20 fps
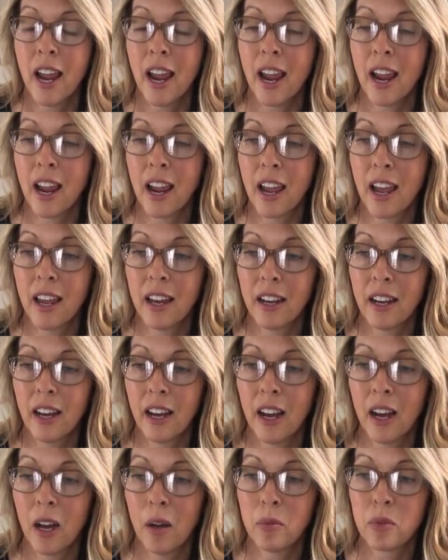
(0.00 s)
And
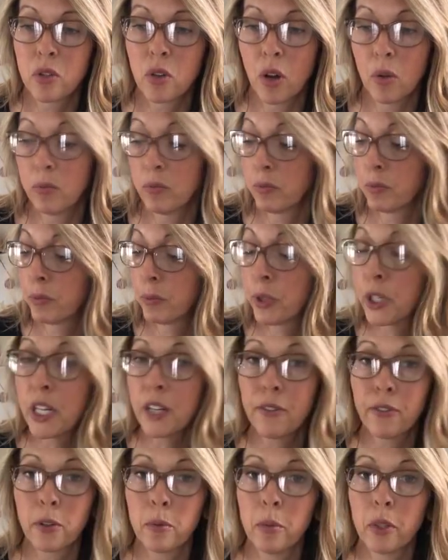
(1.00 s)
so I'm
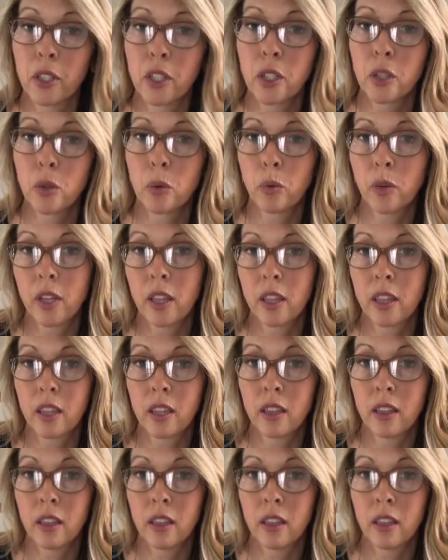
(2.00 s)
pretty familiar with